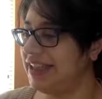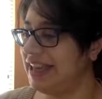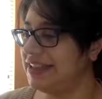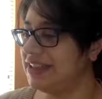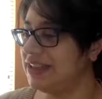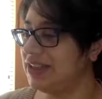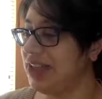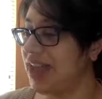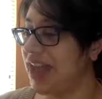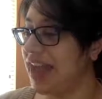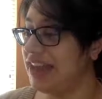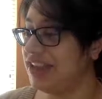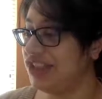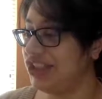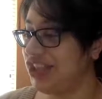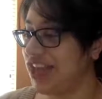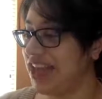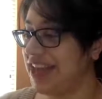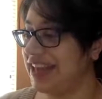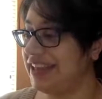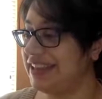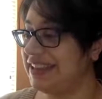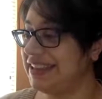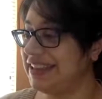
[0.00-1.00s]
dental
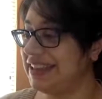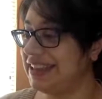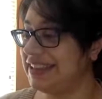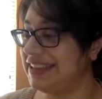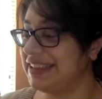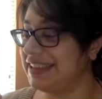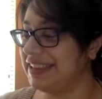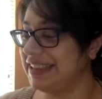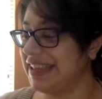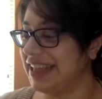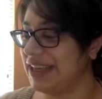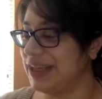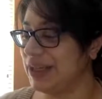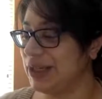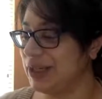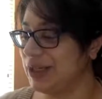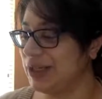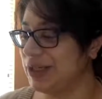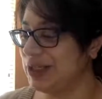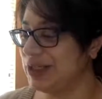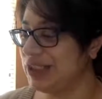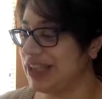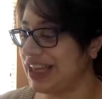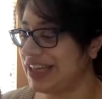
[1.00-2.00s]
hygienist
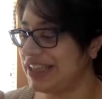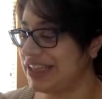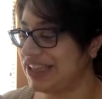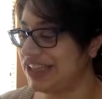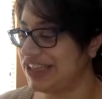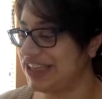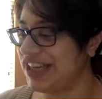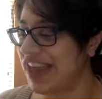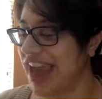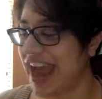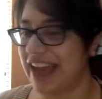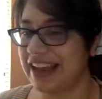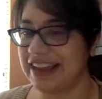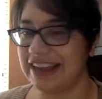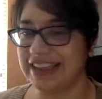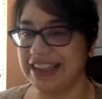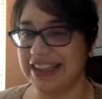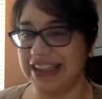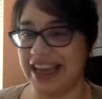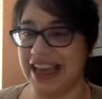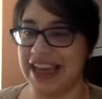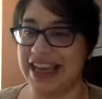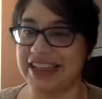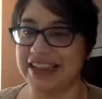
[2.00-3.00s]
skills
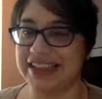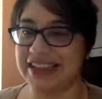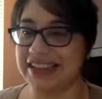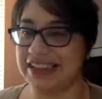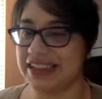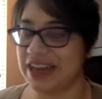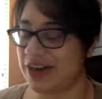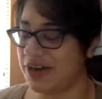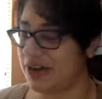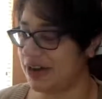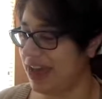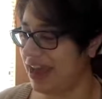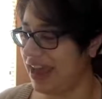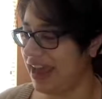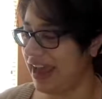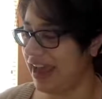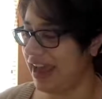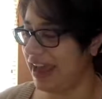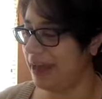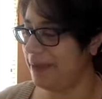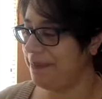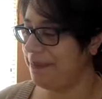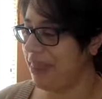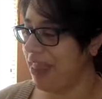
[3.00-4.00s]
checklist.
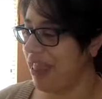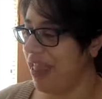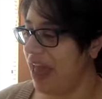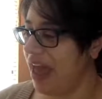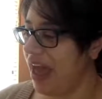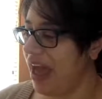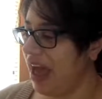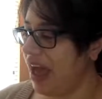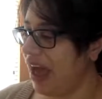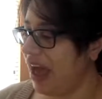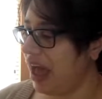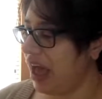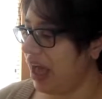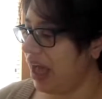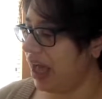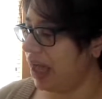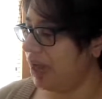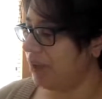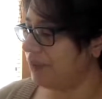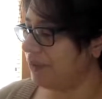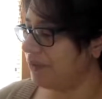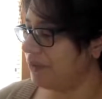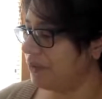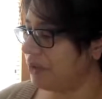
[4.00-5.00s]
Okay.
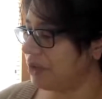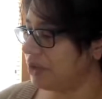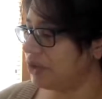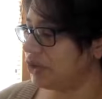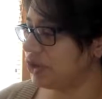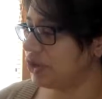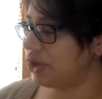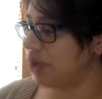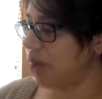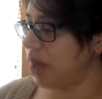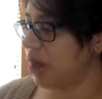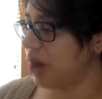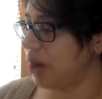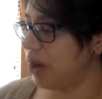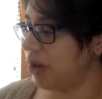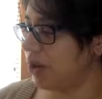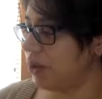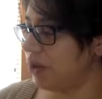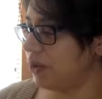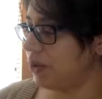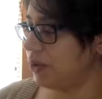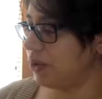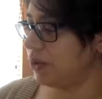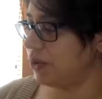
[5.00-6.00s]

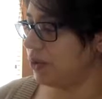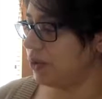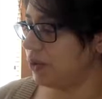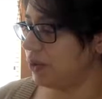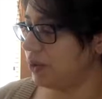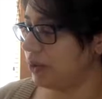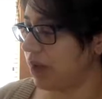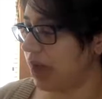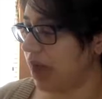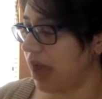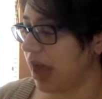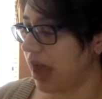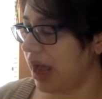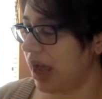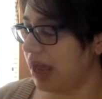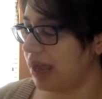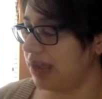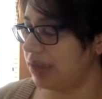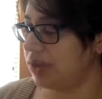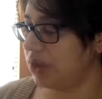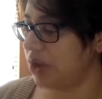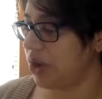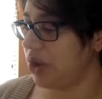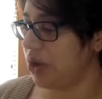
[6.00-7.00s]
So
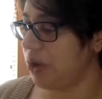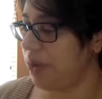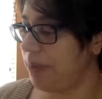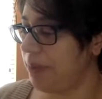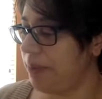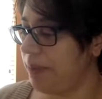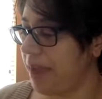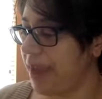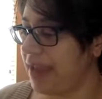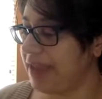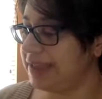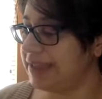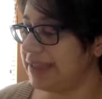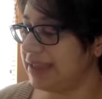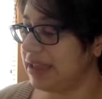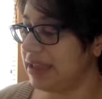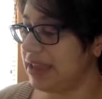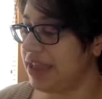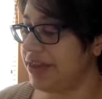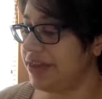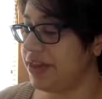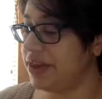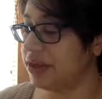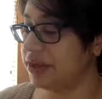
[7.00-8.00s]

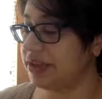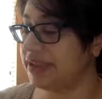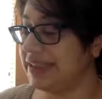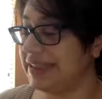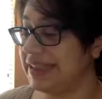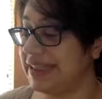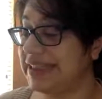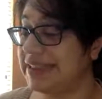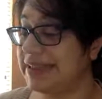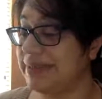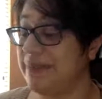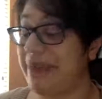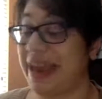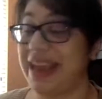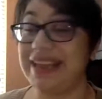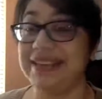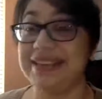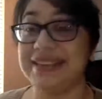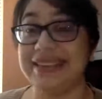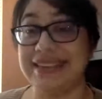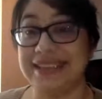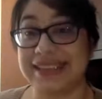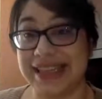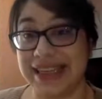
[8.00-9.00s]
basically, there are 6
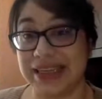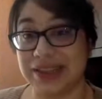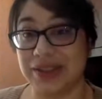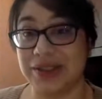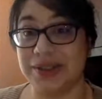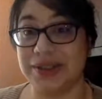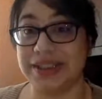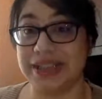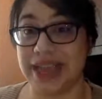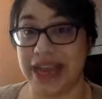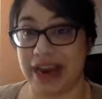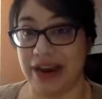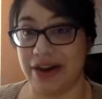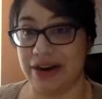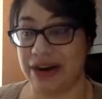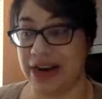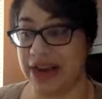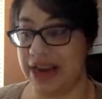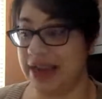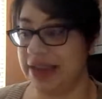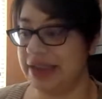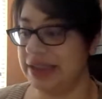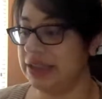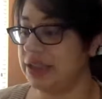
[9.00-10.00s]
main skills
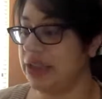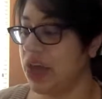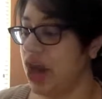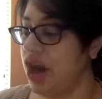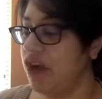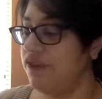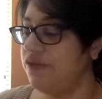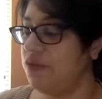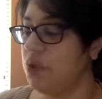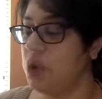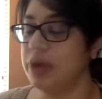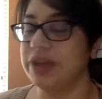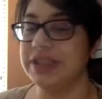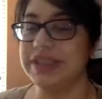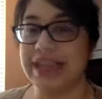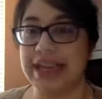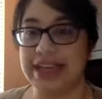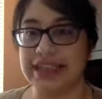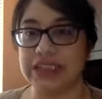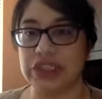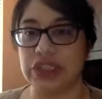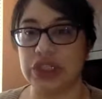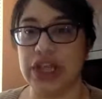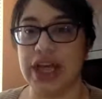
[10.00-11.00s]
areas for
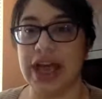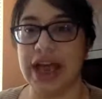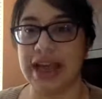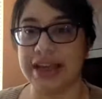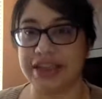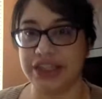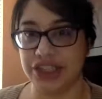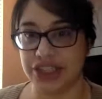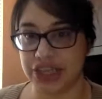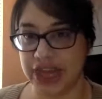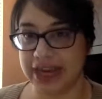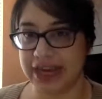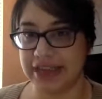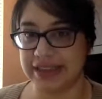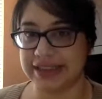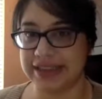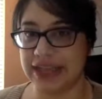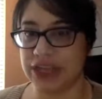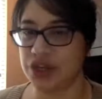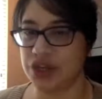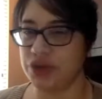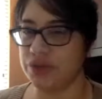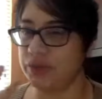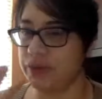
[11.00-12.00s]
dental hygienists
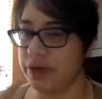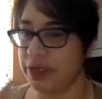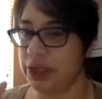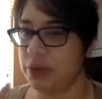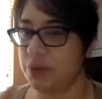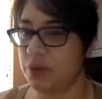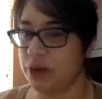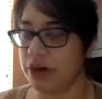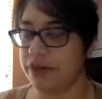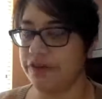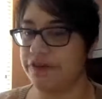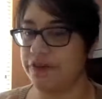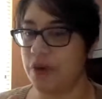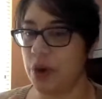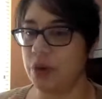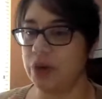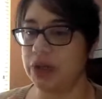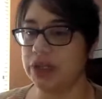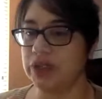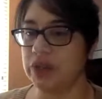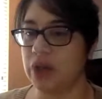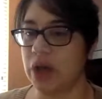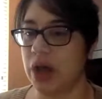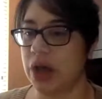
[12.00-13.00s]
that you really want to
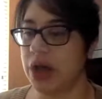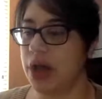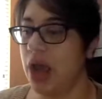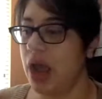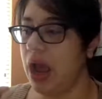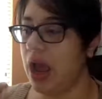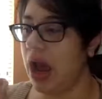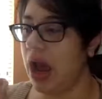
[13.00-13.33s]
focus on